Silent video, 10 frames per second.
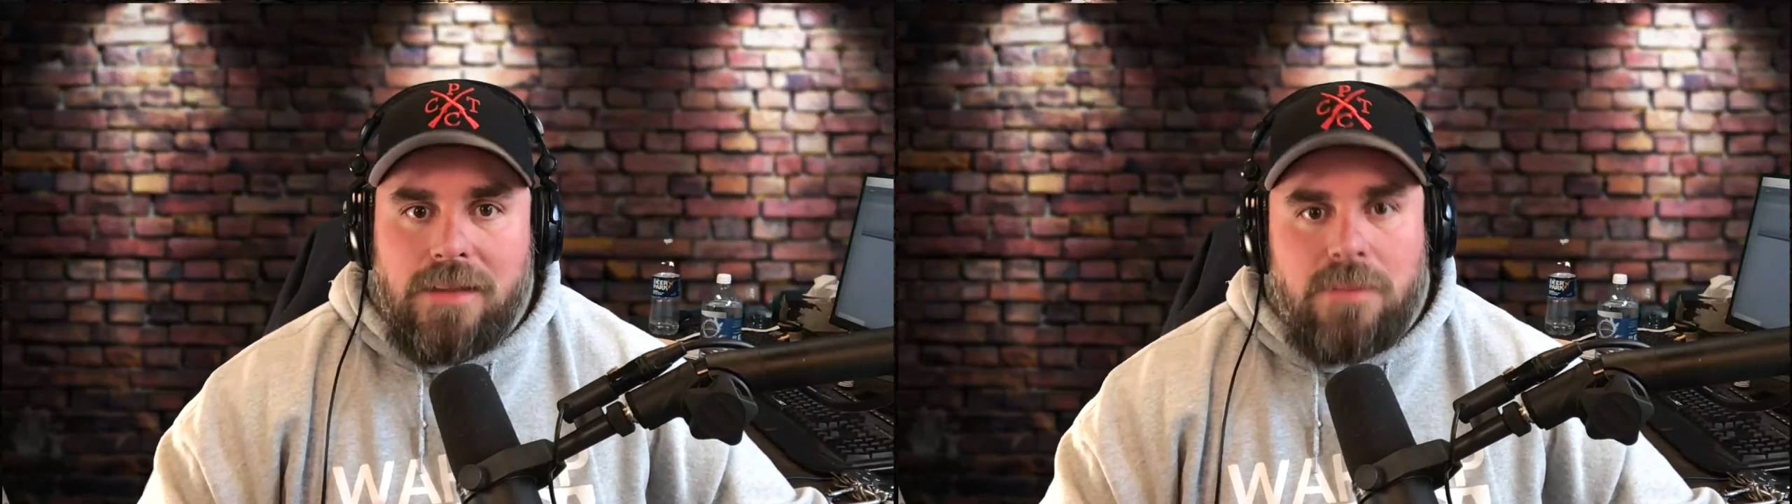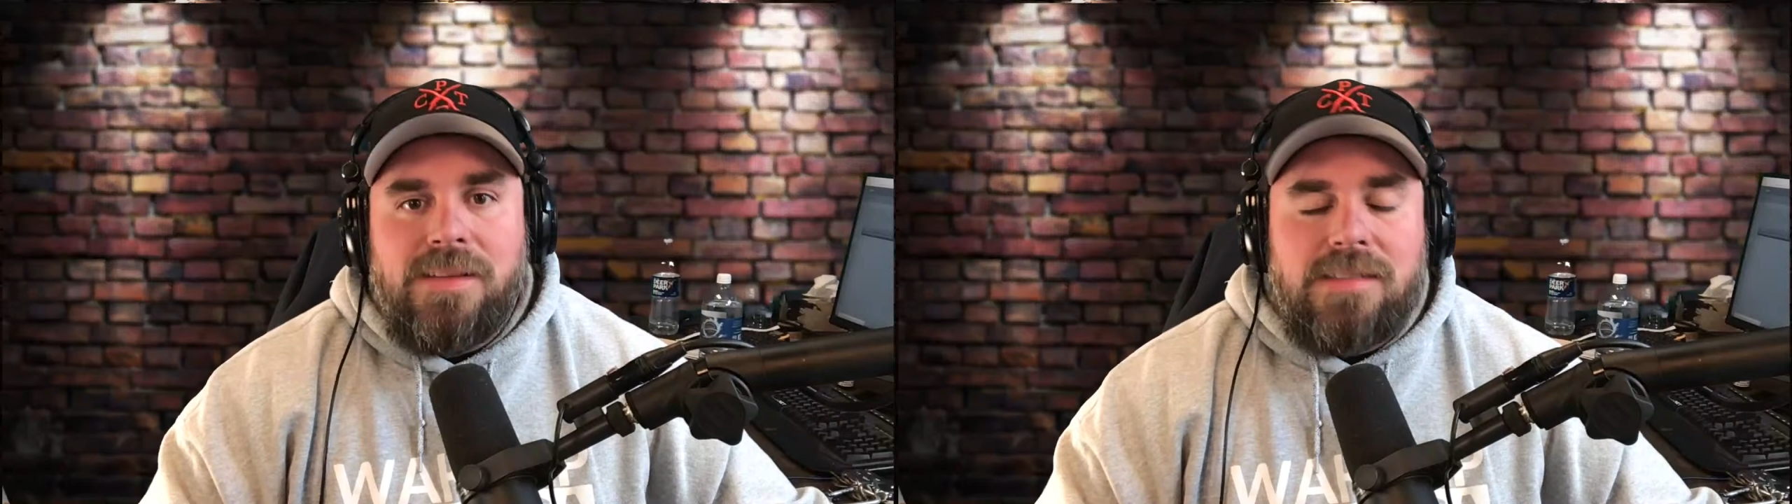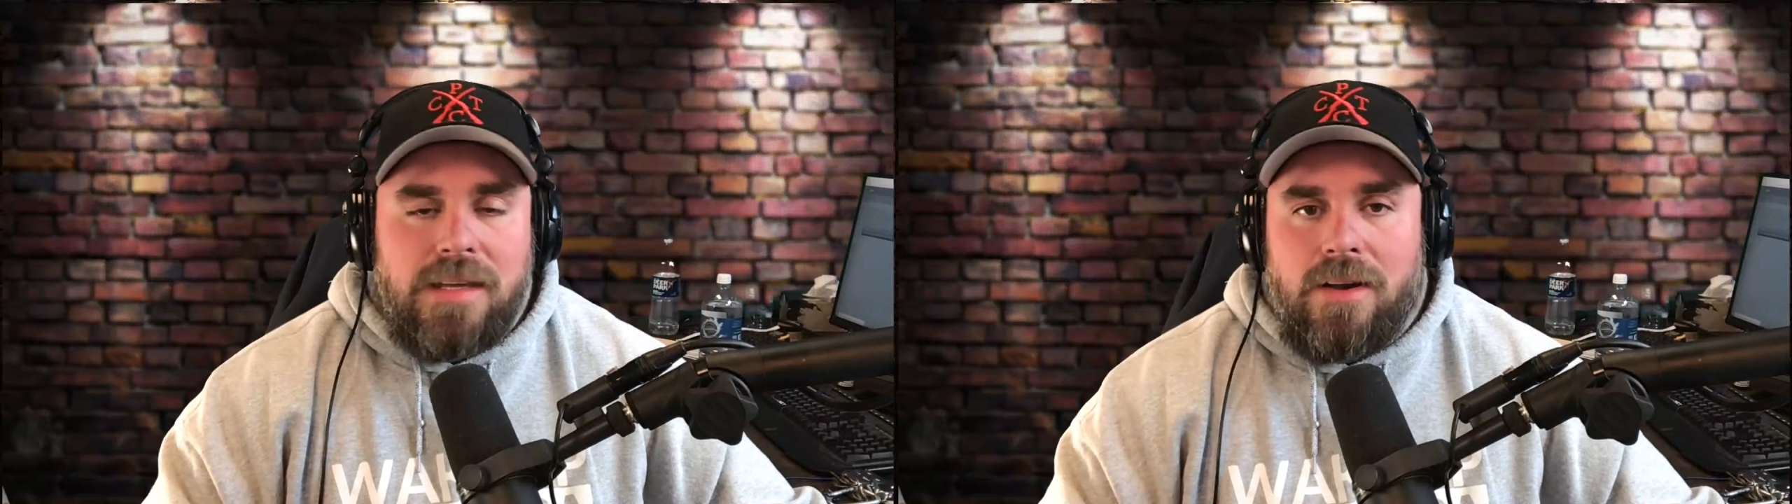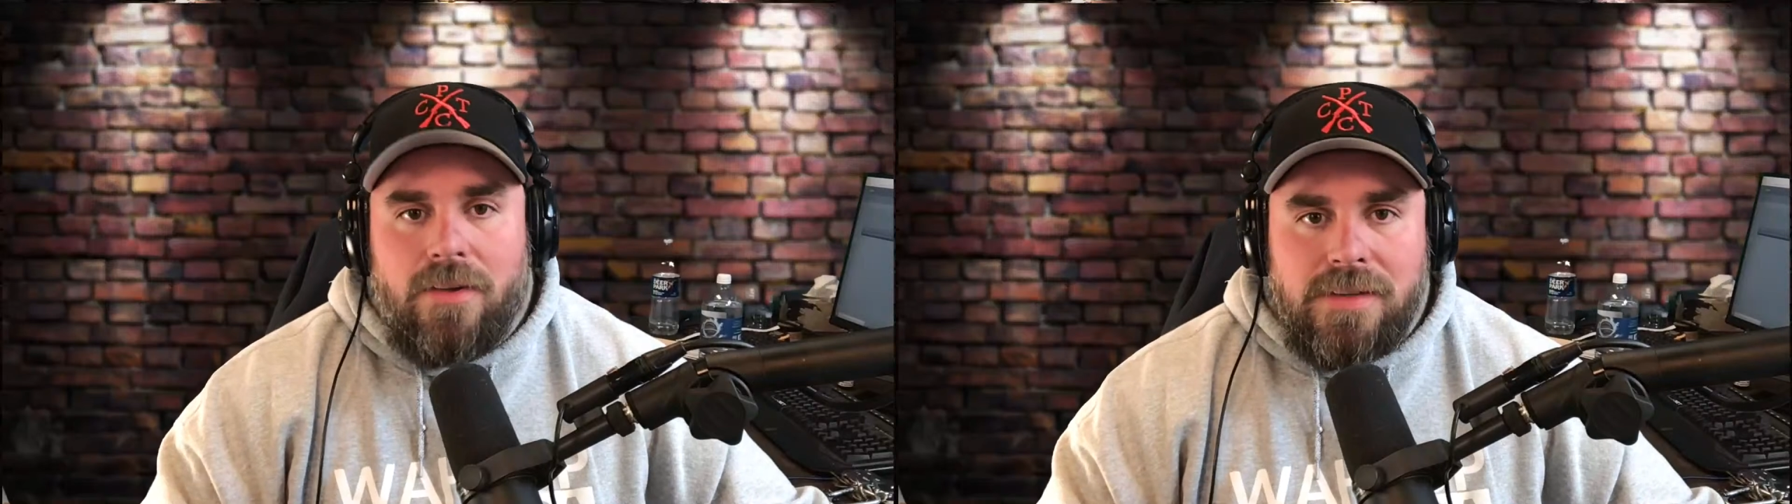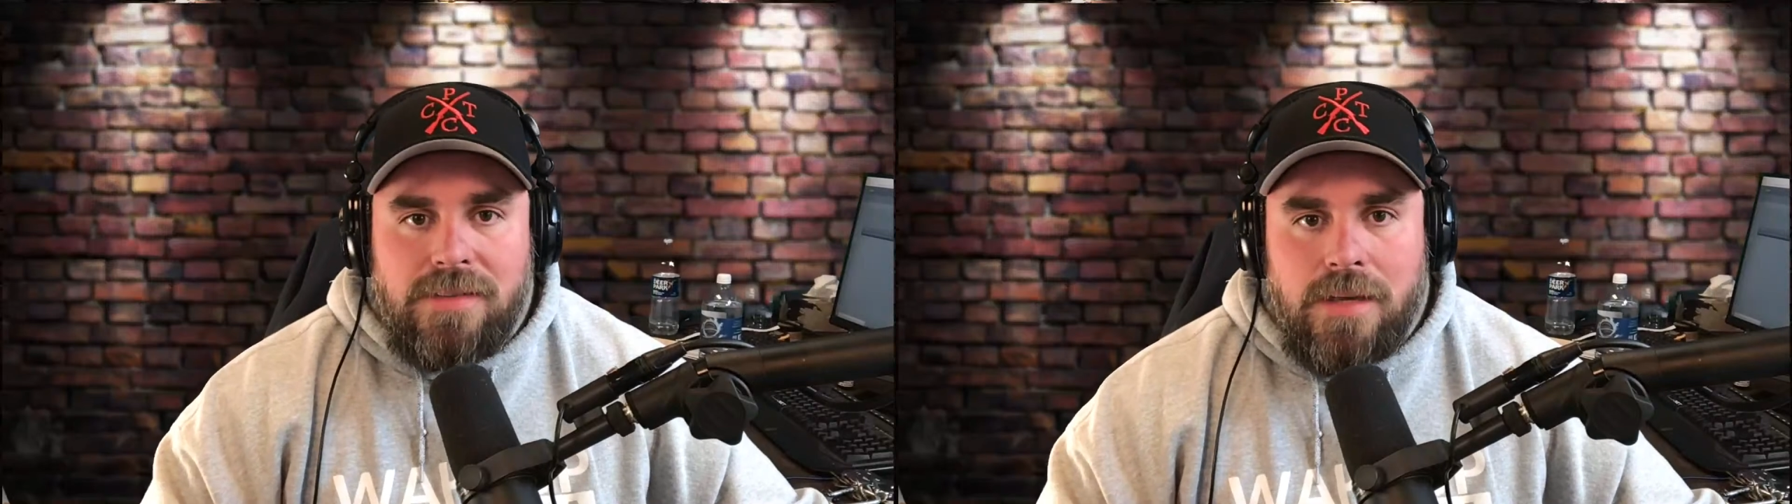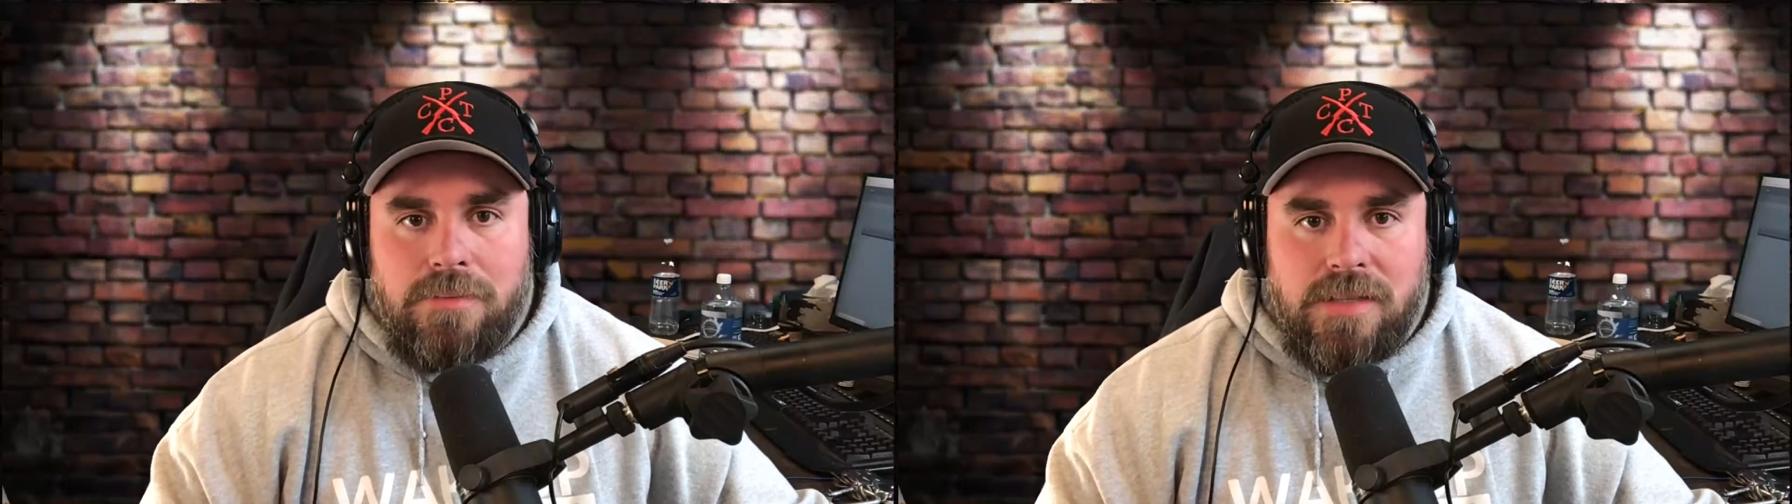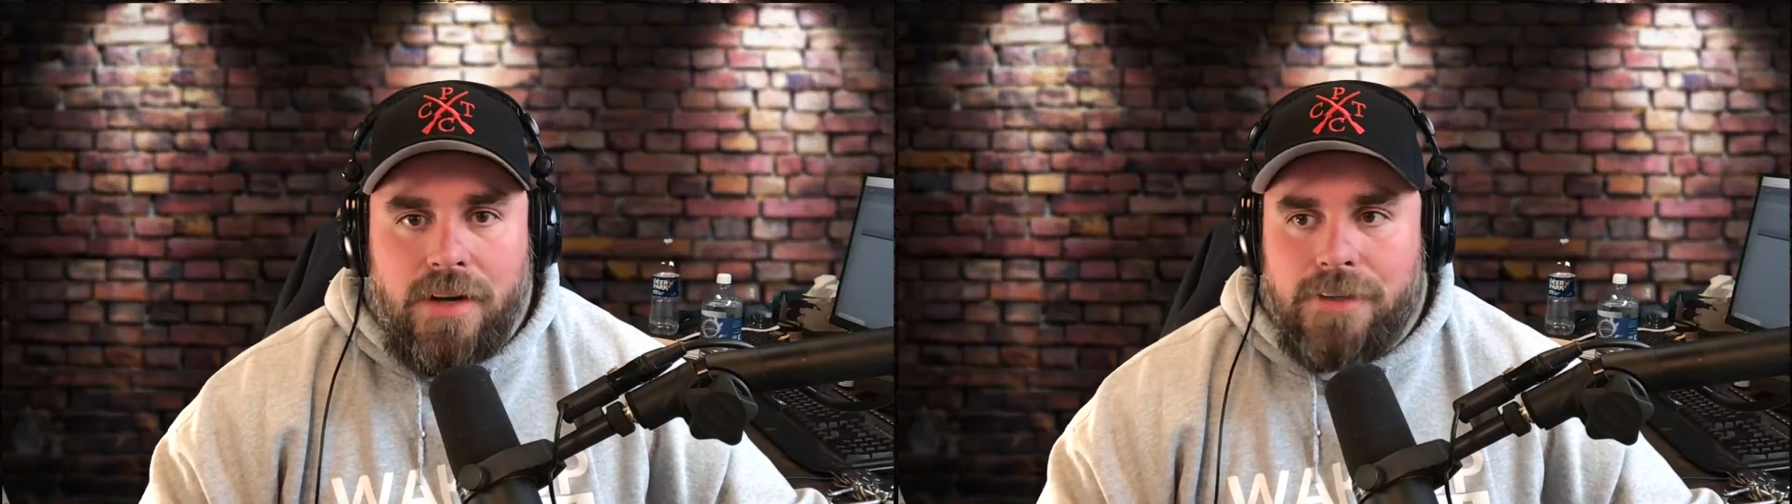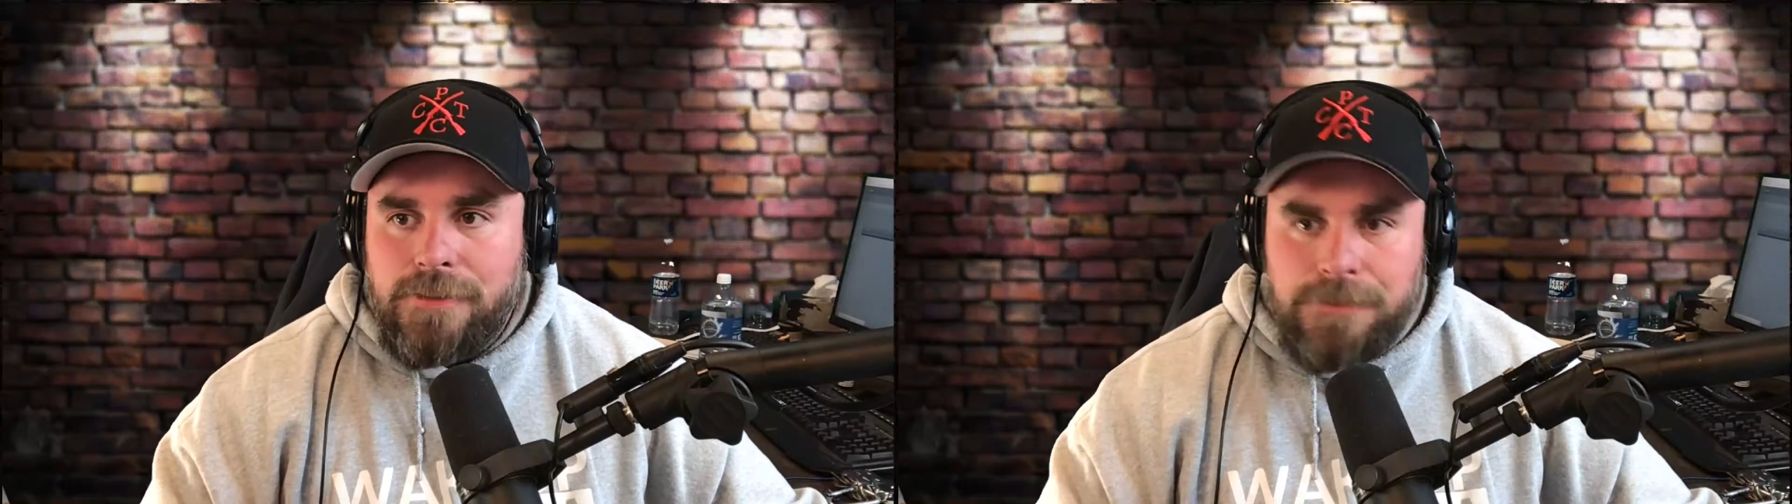they'd be singing all the same
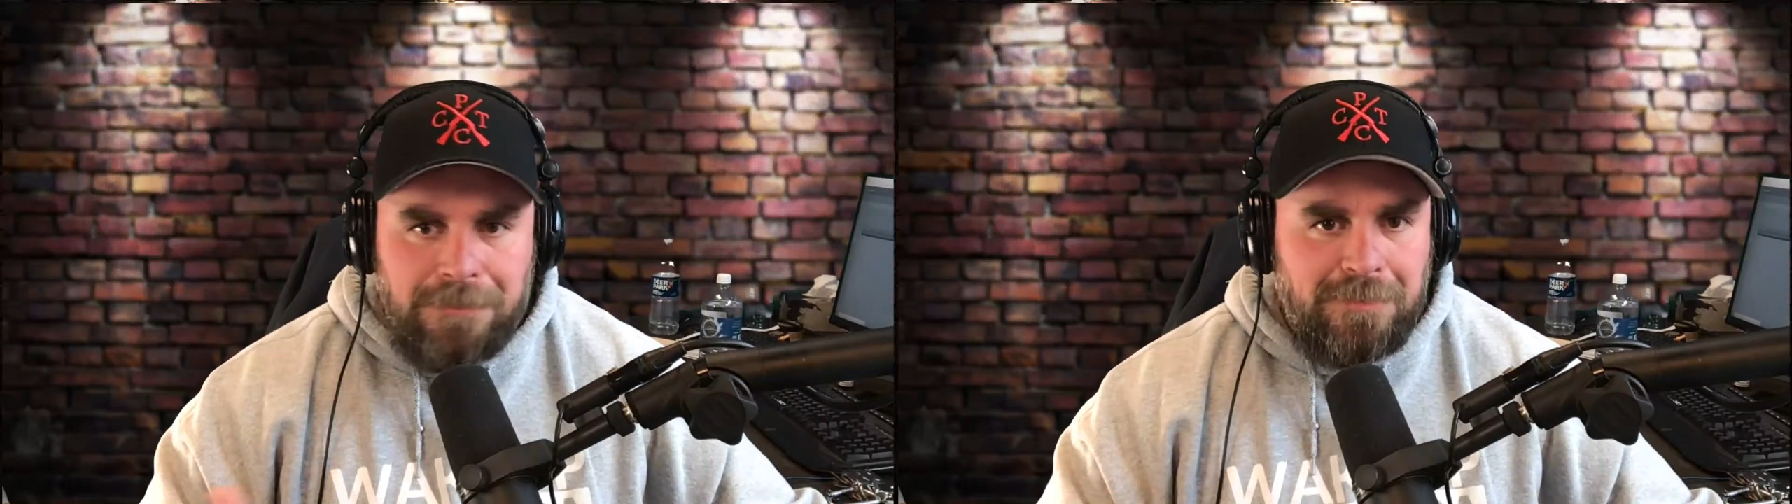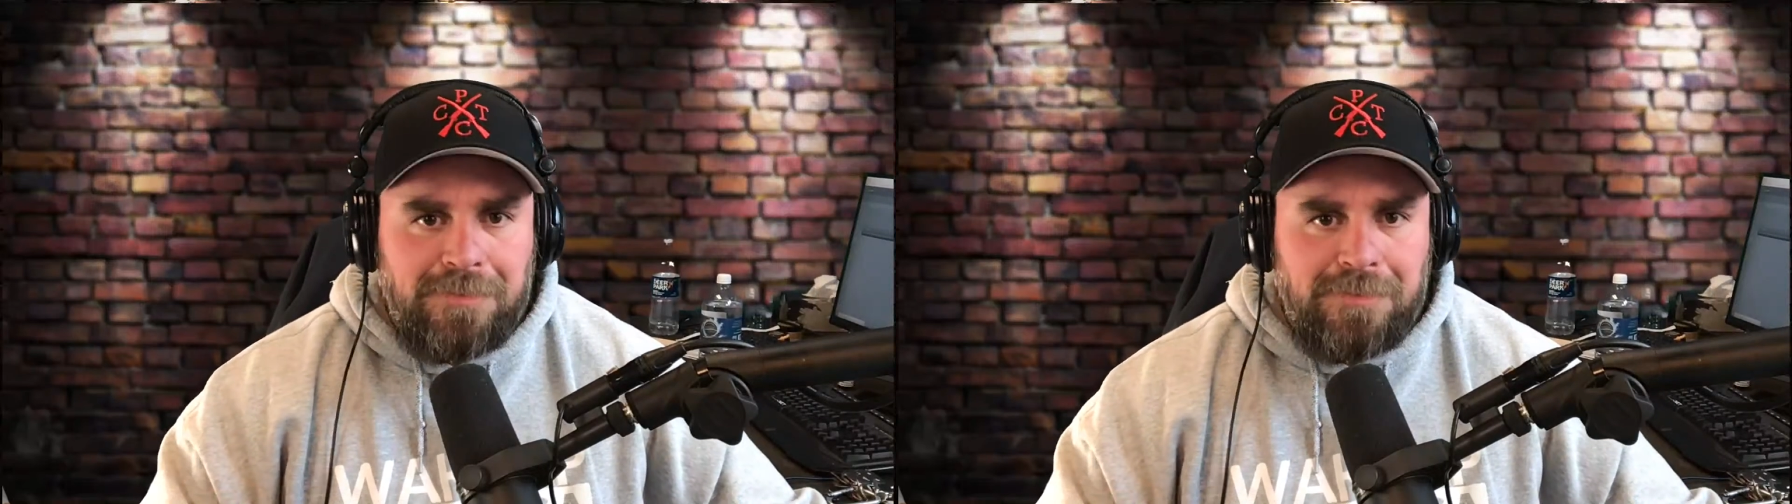songs.